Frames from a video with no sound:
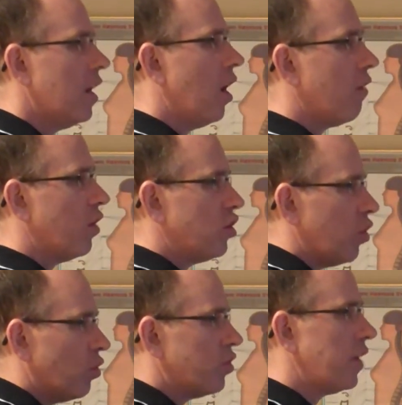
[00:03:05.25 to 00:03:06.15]
of our
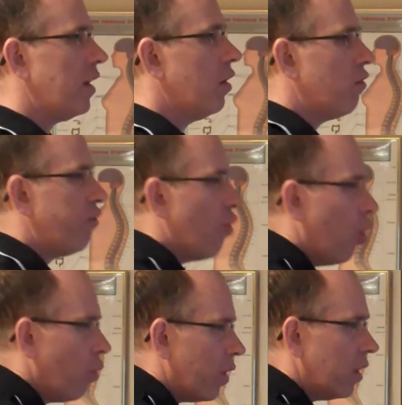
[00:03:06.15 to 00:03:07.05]
shoulders and
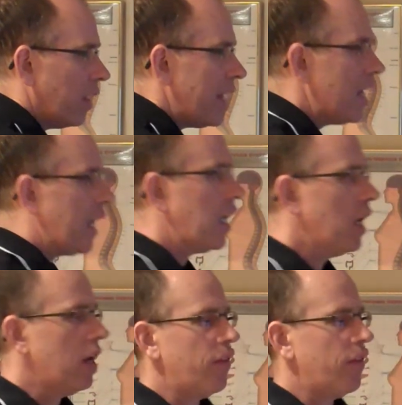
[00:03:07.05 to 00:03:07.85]
forward leaning